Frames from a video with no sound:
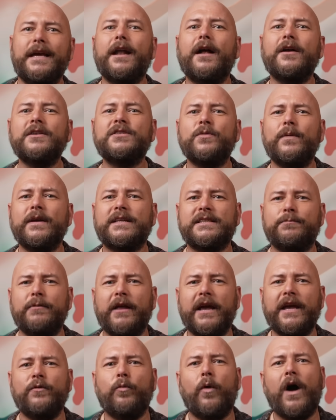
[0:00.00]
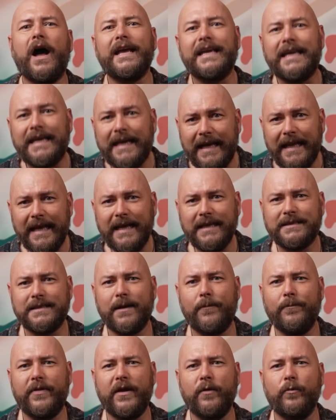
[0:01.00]
It also explained why heating
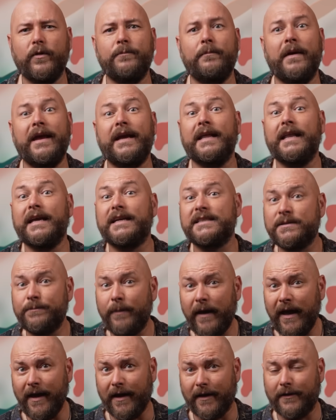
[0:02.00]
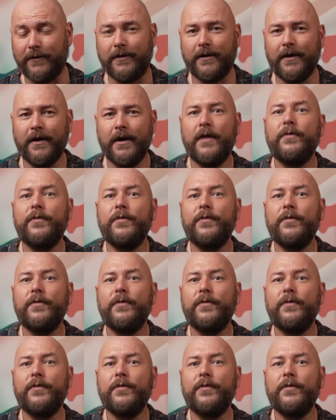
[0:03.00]
something would make it expand.